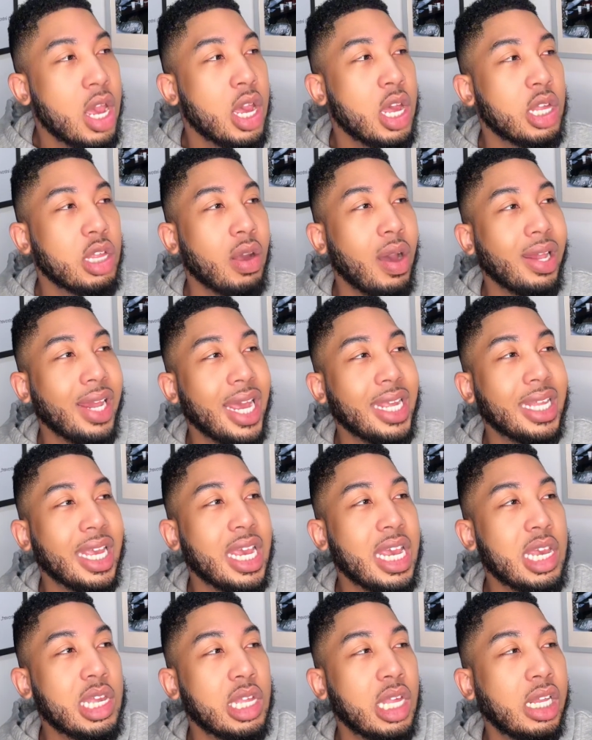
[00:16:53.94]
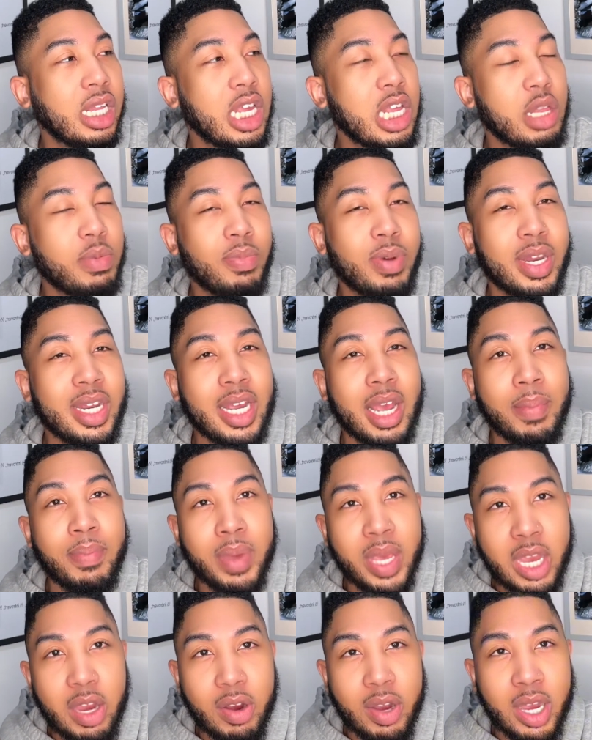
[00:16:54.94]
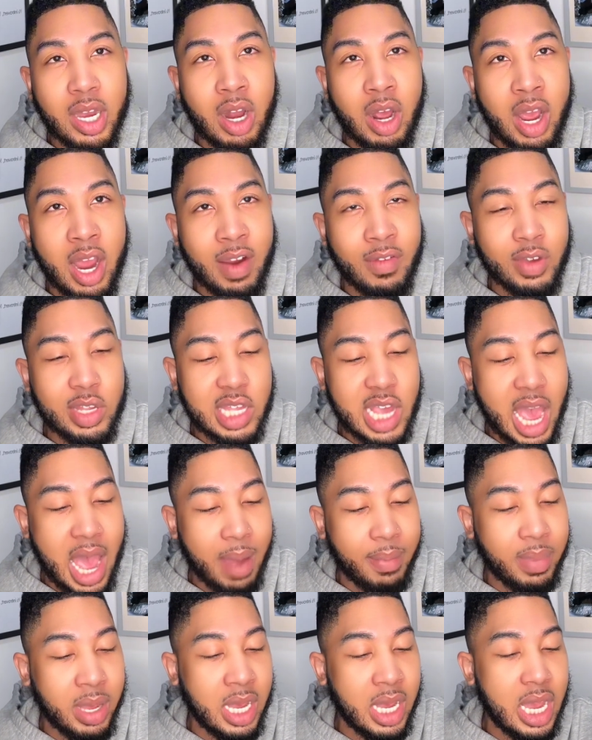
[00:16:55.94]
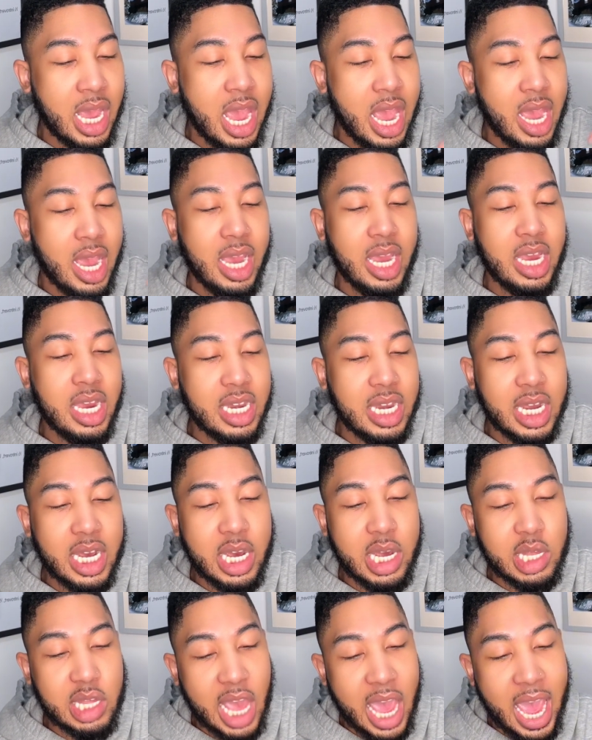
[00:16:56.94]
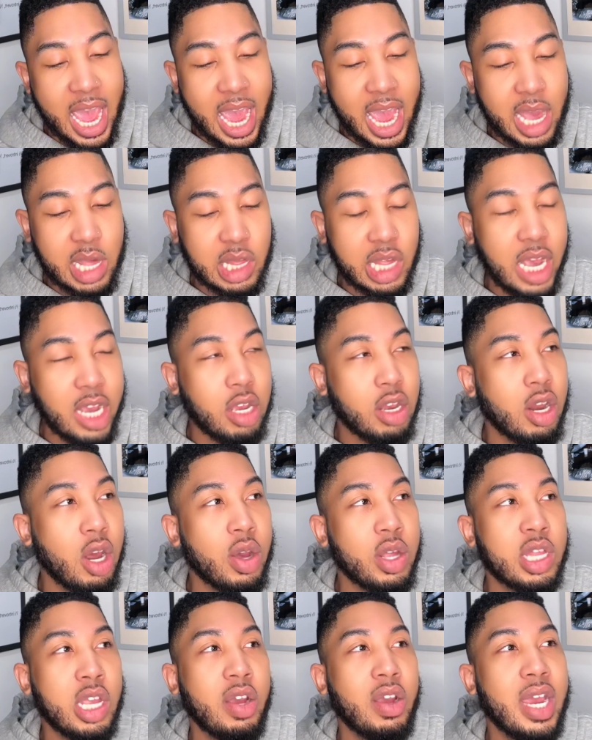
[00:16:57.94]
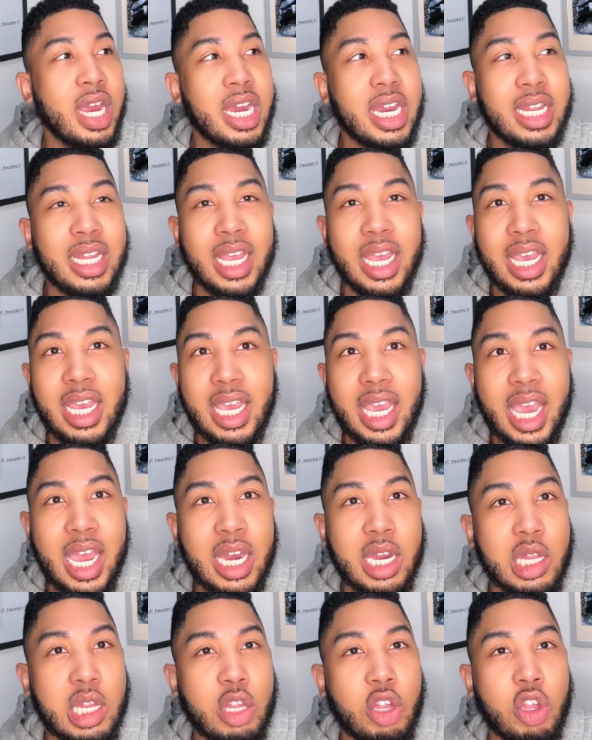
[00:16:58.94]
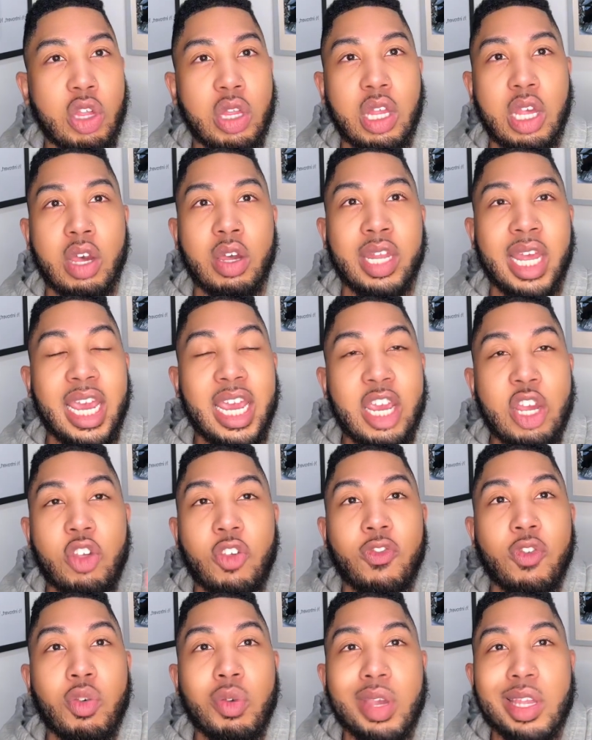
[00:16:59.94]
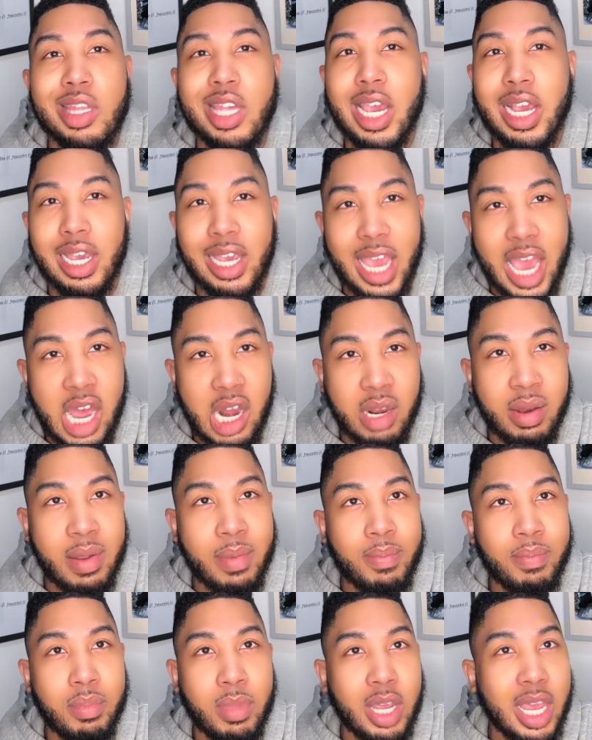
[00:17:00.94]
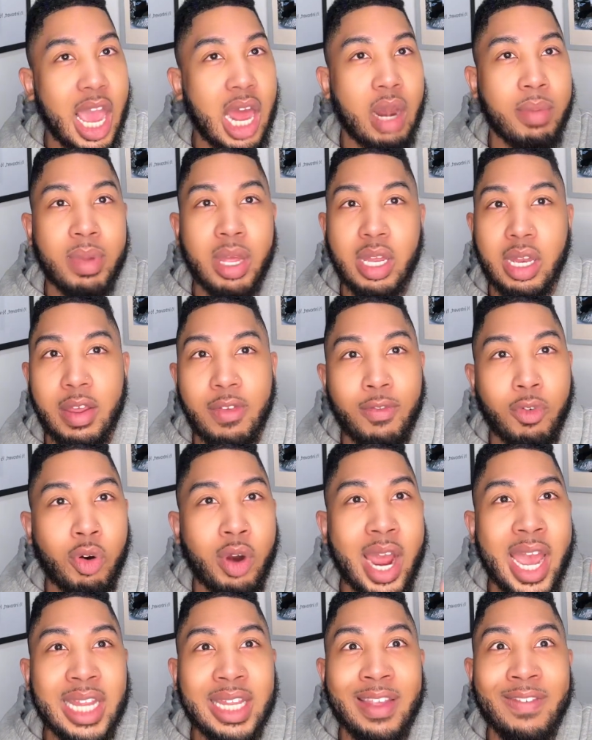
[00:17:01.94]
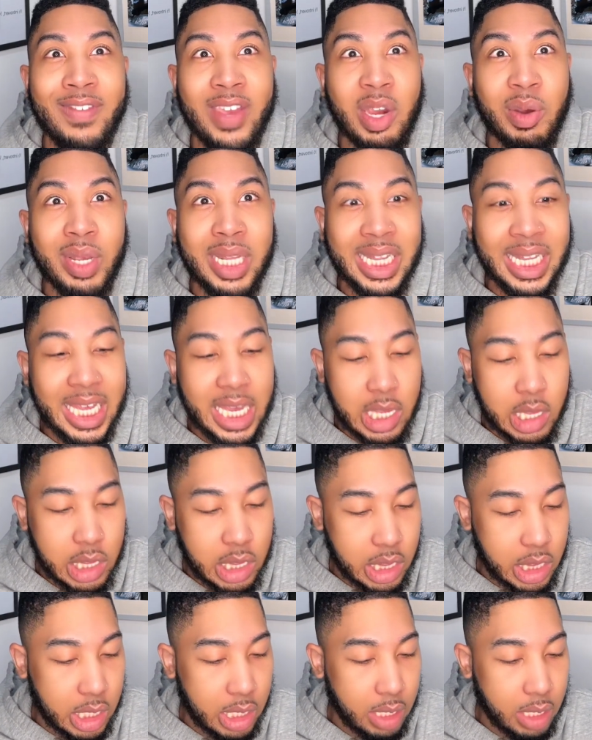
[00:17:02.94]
So I like that he's at least putting a period on every topic. And he does ask, like, is there anything, Candiace and Gizelle, that each of you can take accountability for at the very least?